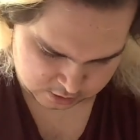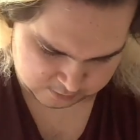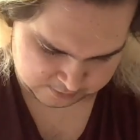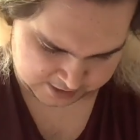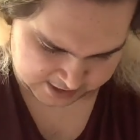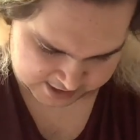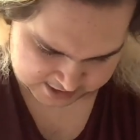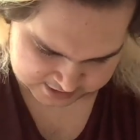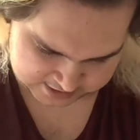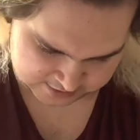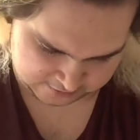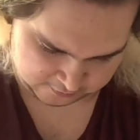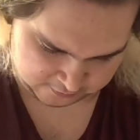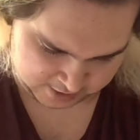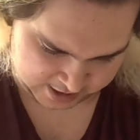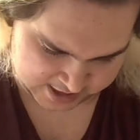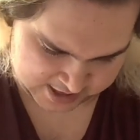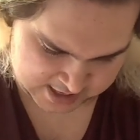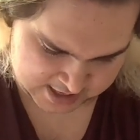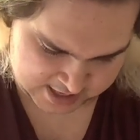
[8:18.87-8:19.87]
Because if
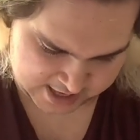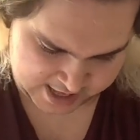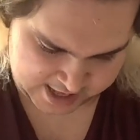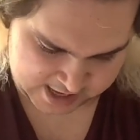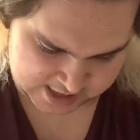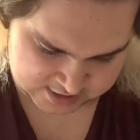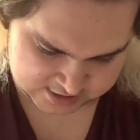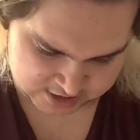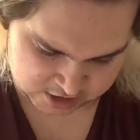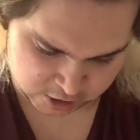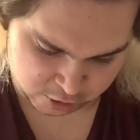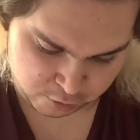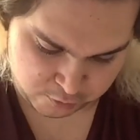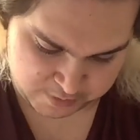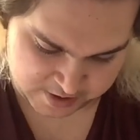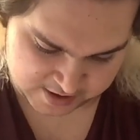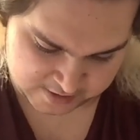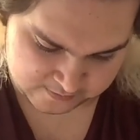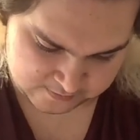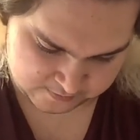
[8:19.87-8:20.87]
I can get it to open,